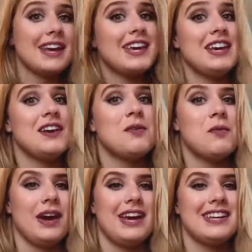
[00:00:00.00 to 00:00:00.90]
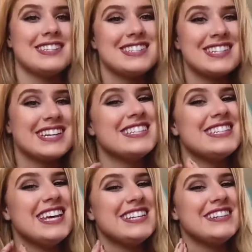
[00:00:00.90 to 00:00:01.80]
I can't wait to
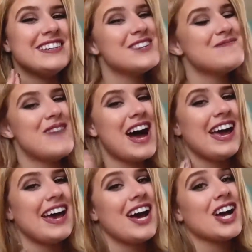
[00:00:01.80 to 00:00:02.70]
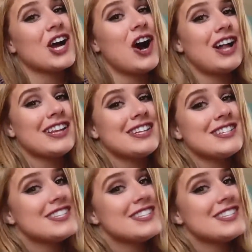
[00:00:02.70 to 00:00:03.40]
continue my college